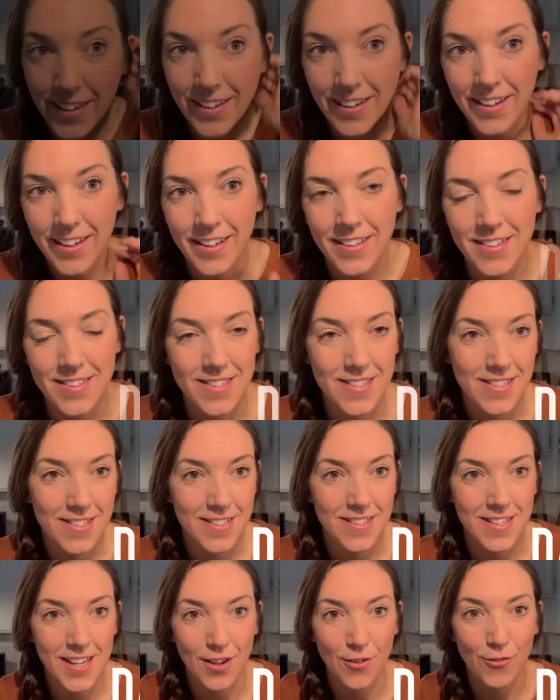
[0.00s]
It's
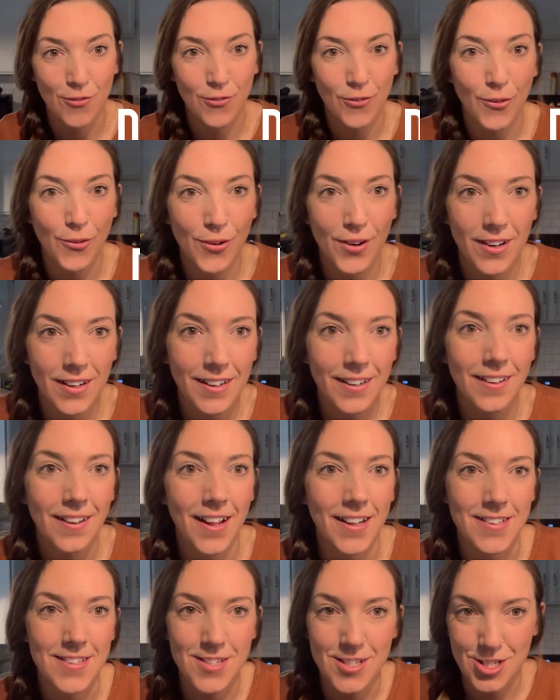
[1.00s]
day 4.
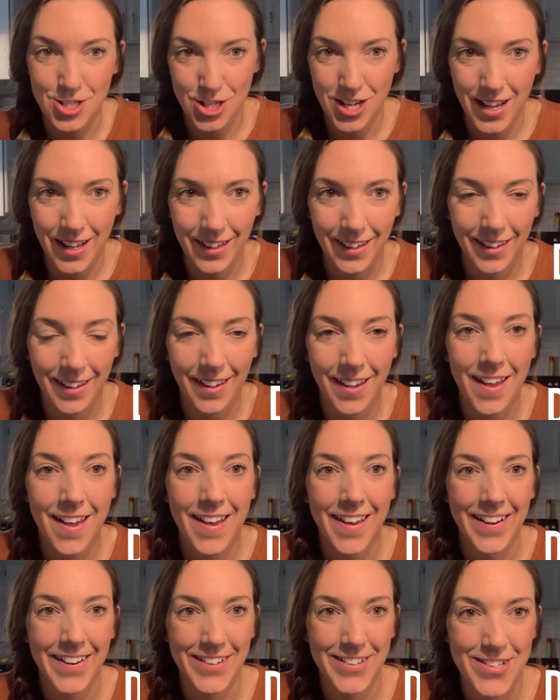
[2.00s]
Let's check
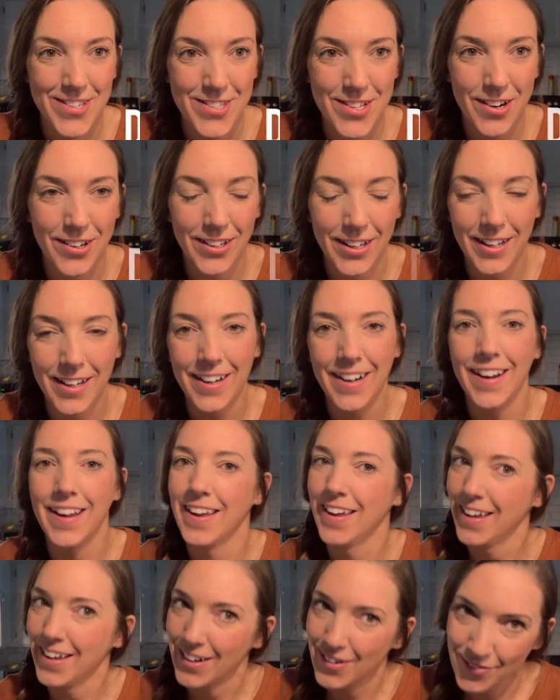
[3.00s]
our starter
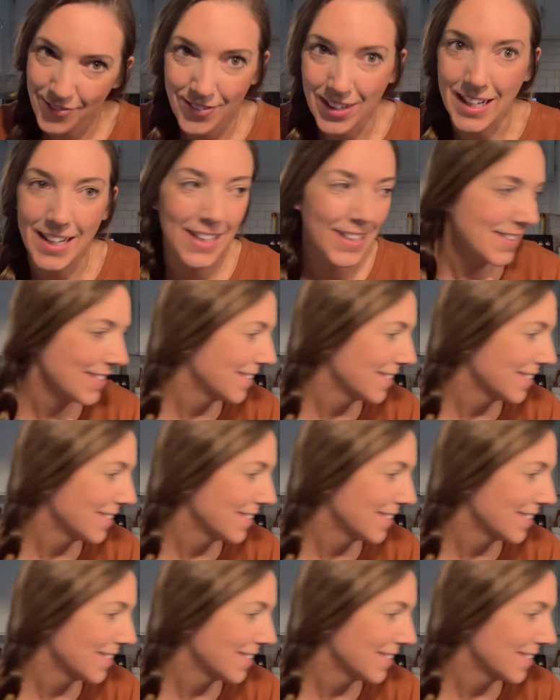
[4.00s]
and feed it.